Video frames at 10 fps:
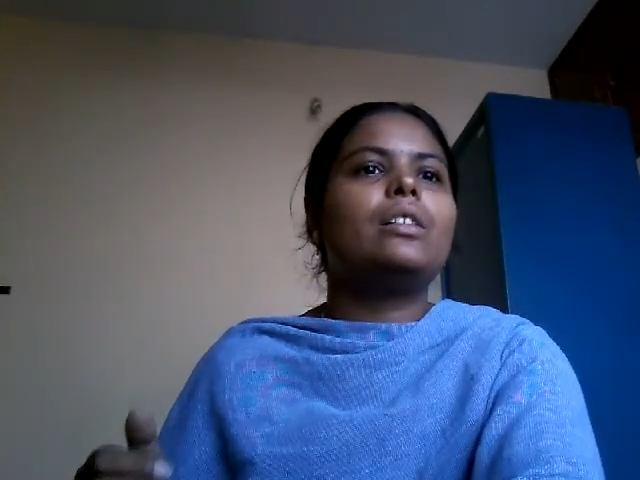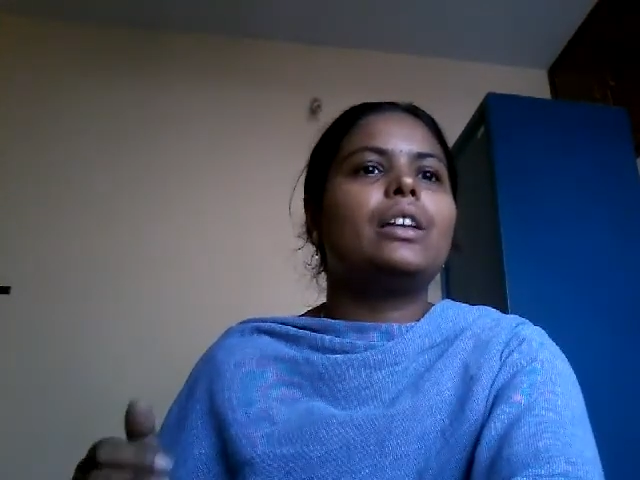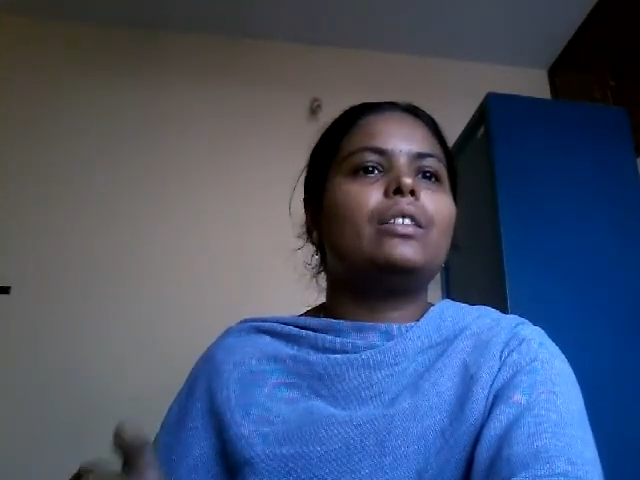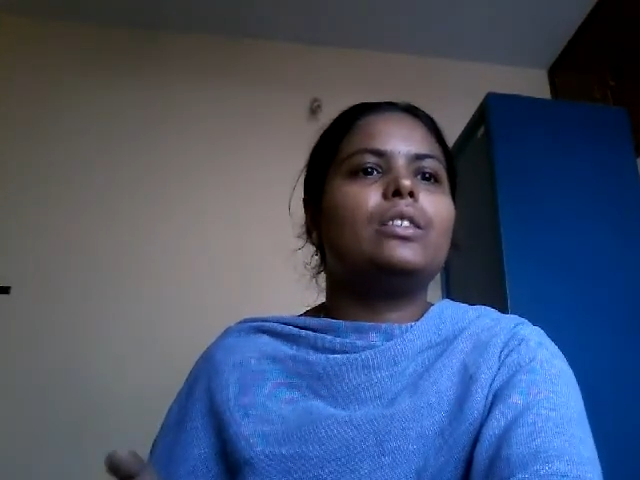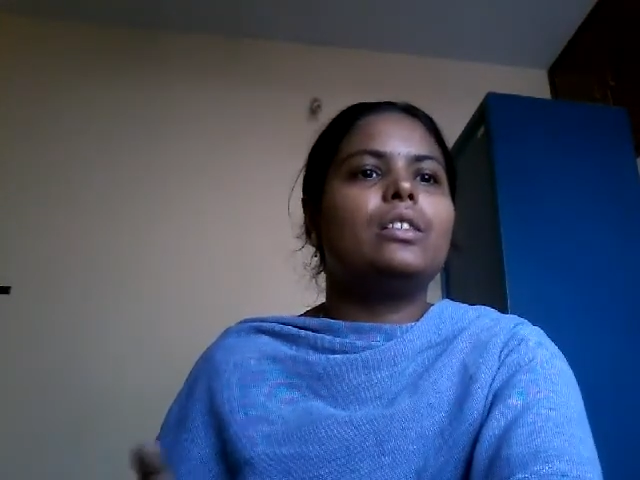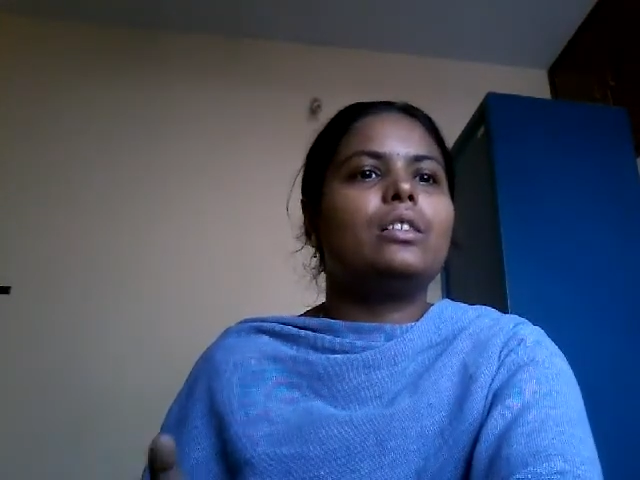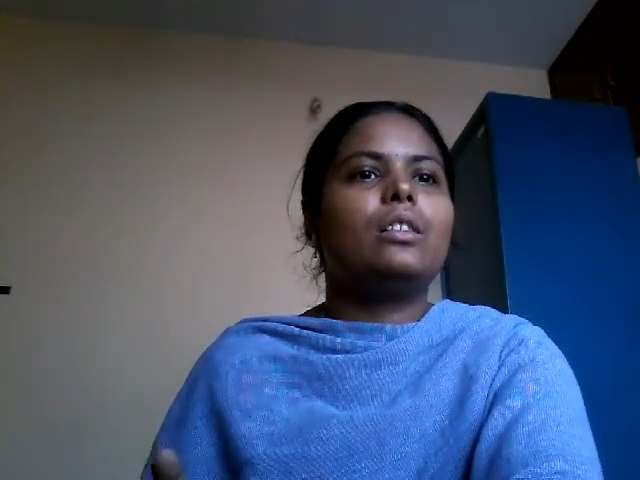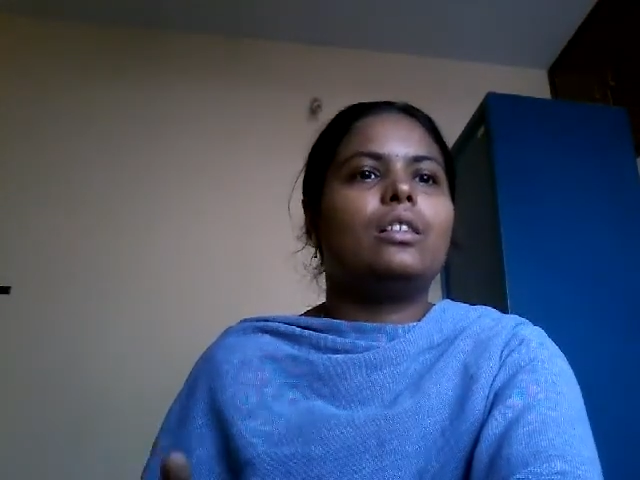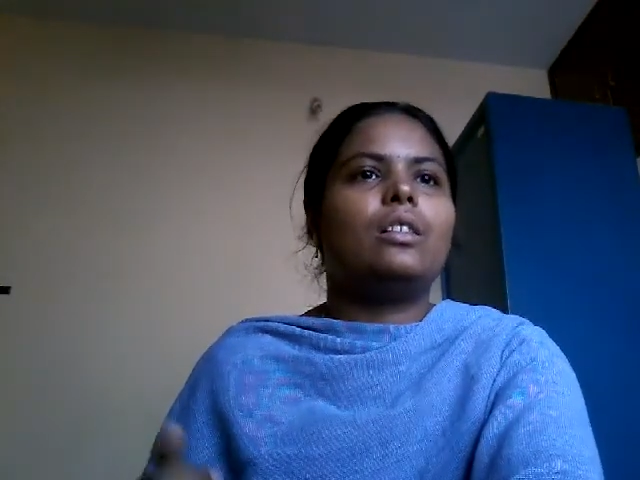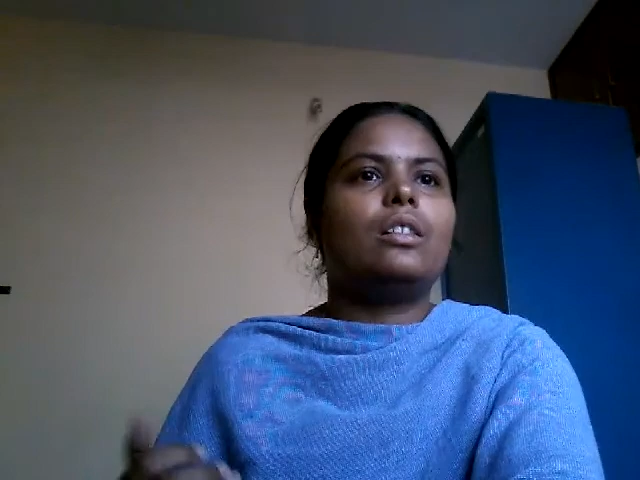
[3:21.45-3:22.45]
in the
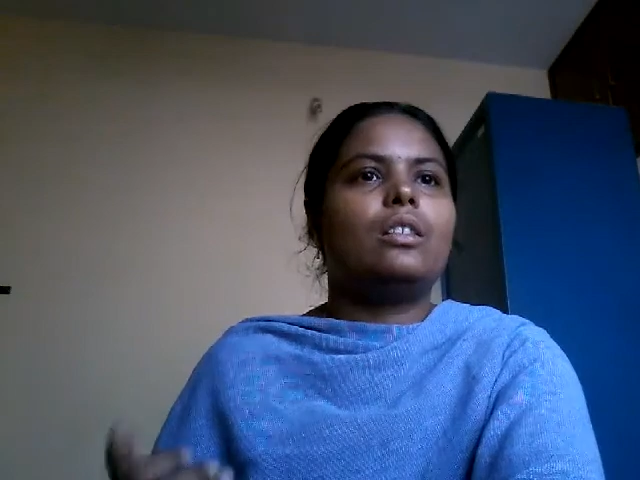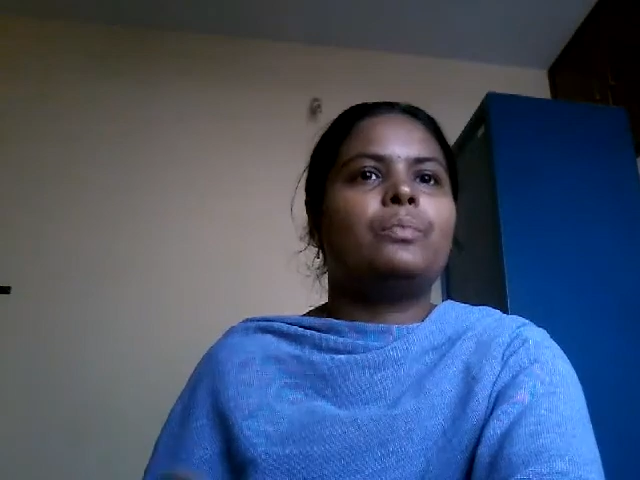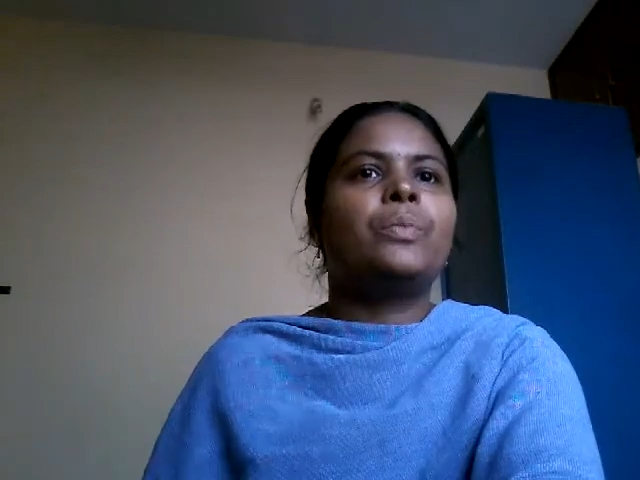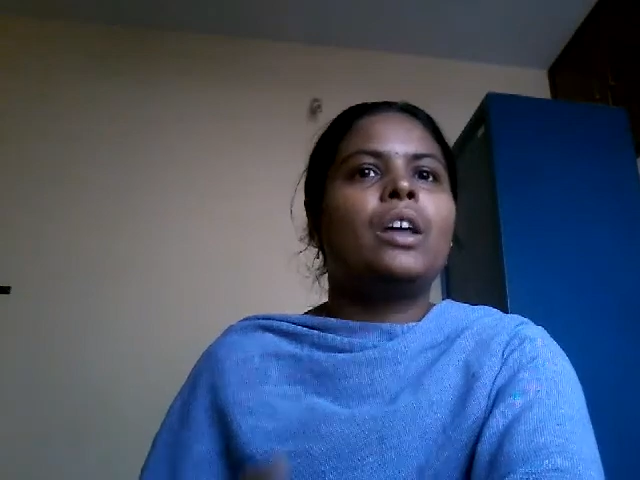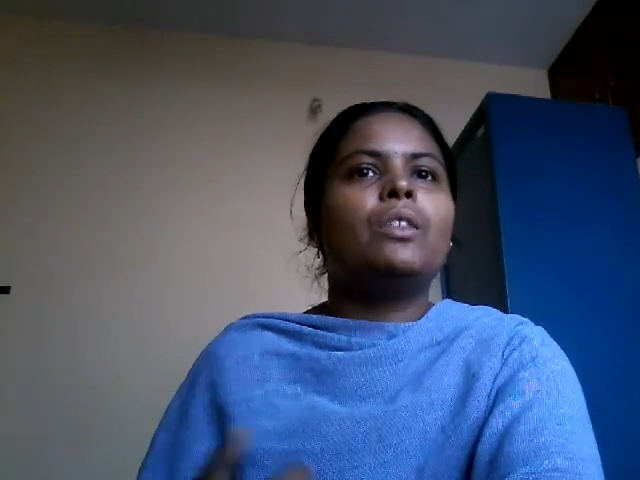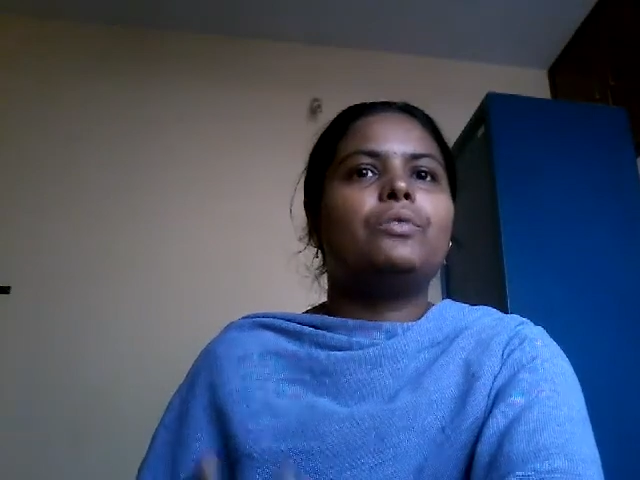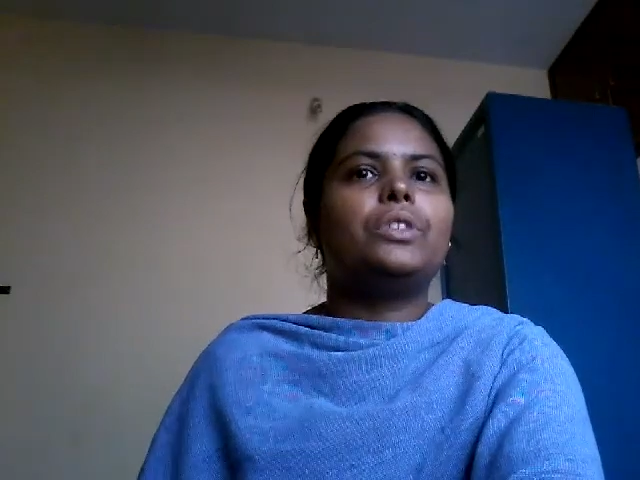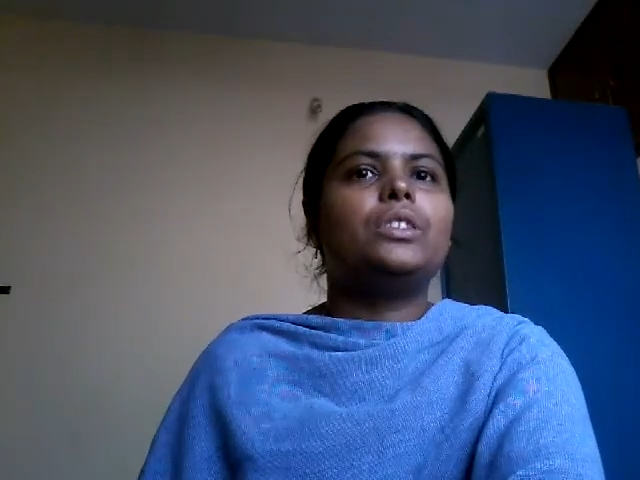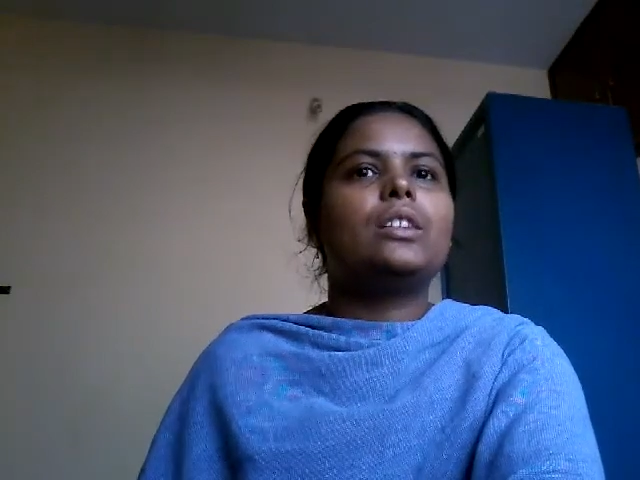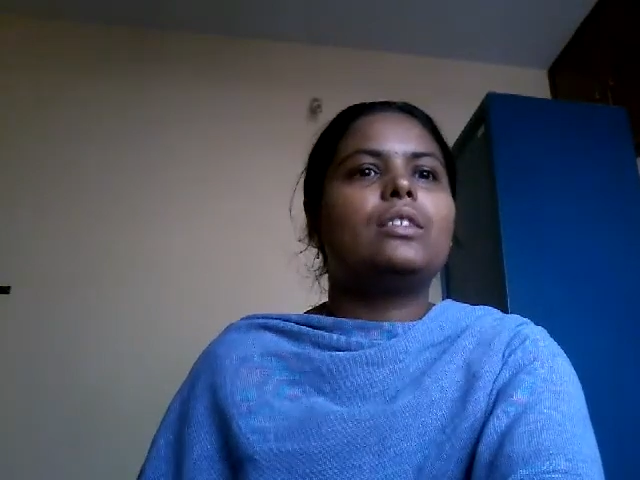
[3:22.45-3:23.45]

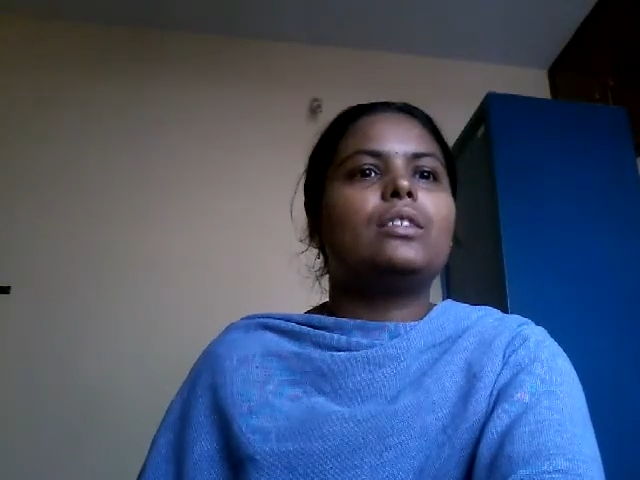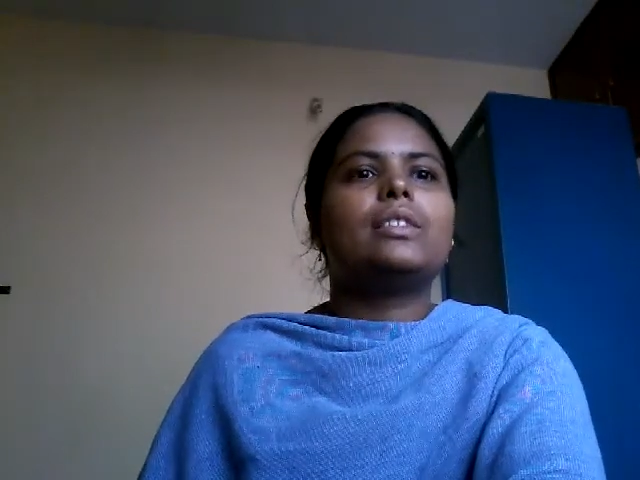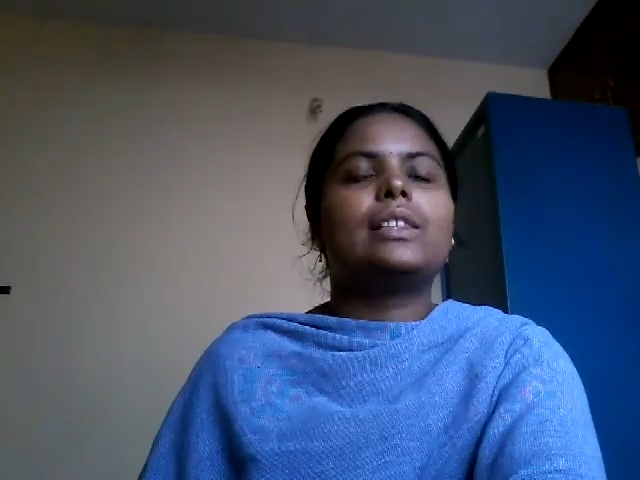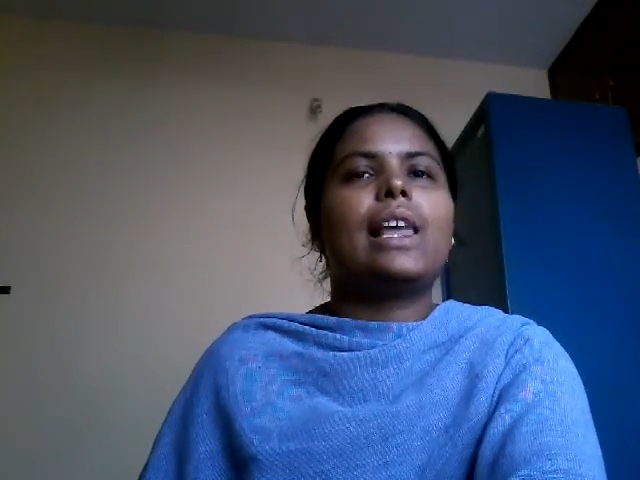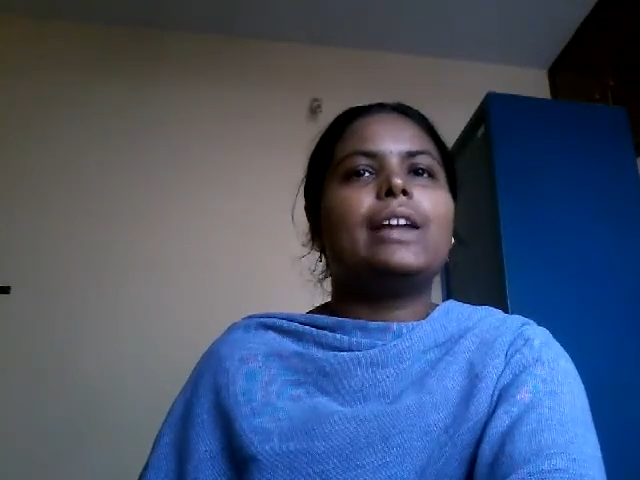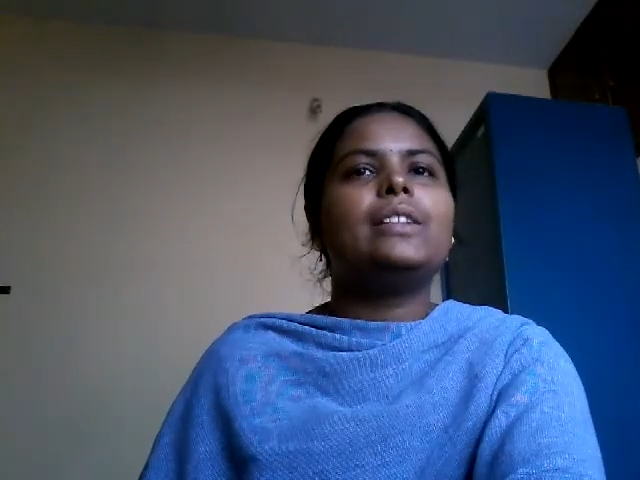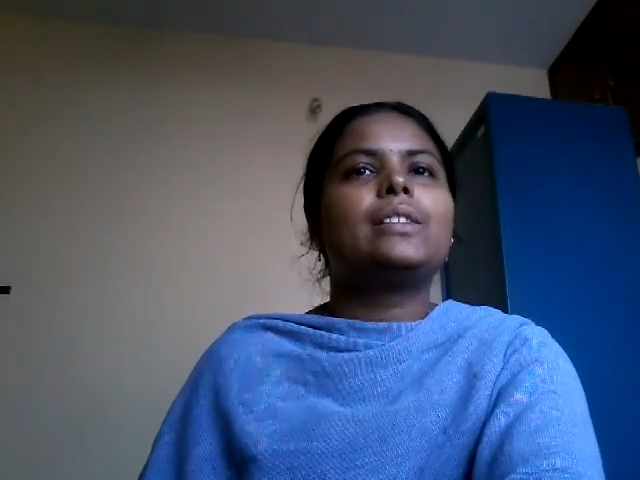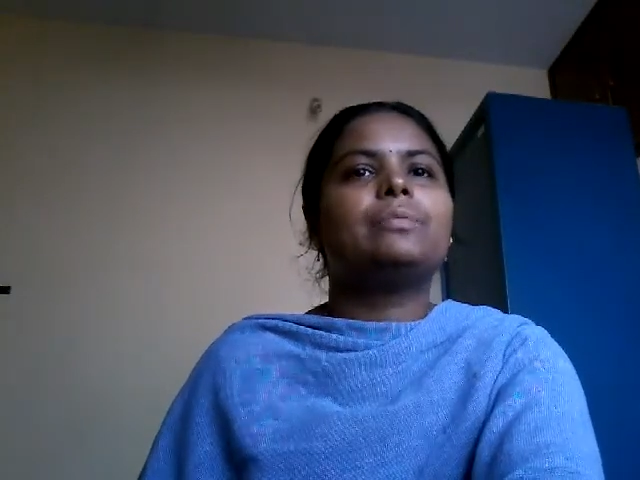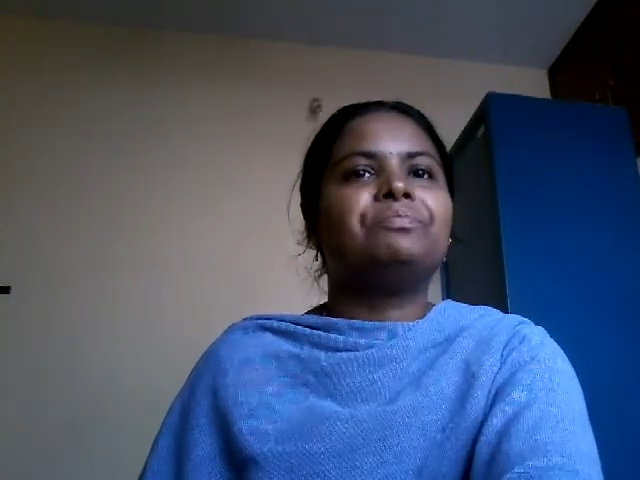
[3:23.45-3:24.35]
further slides.